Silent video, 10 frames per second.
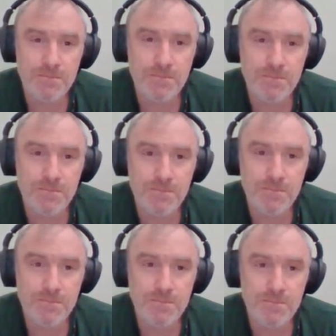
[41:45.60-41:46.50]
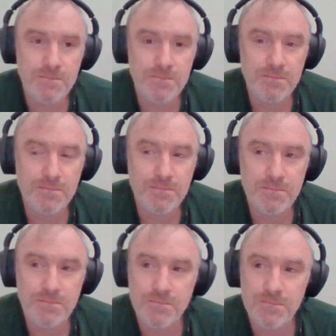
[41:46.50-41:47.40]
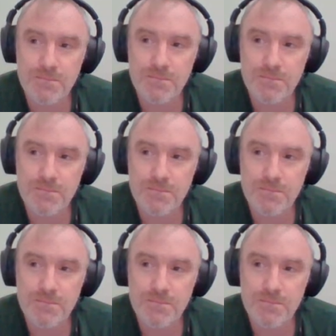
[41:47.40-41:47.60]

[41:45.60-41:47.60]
This person isn't speaking.